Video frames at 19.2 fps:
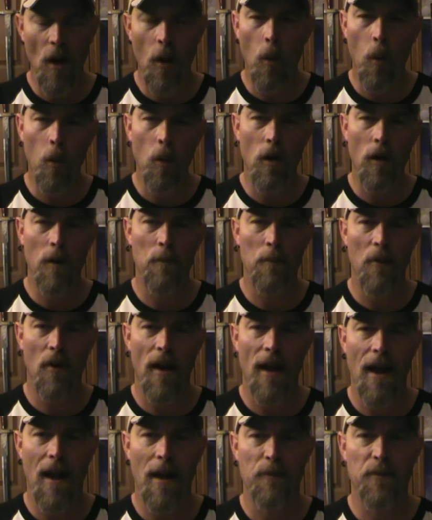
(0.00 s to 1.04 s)
or
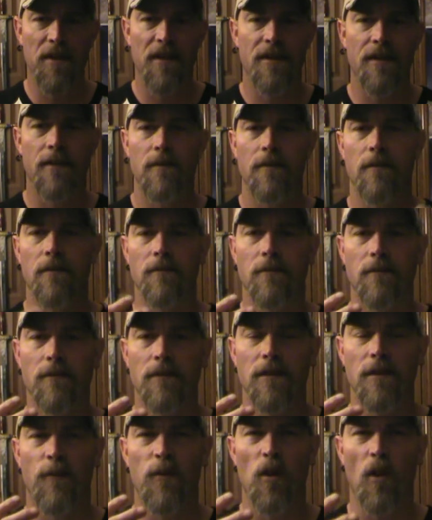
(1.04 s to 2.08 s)
perhaps
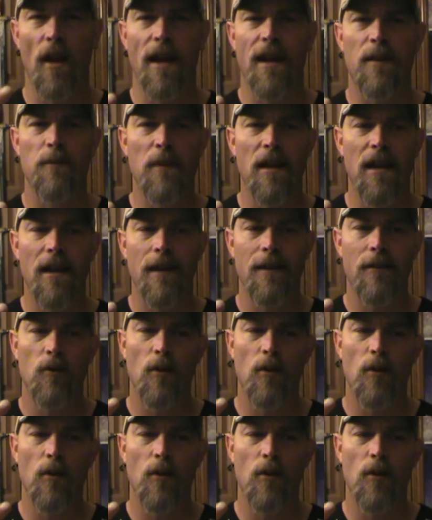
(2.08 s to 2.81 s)
if you're like me,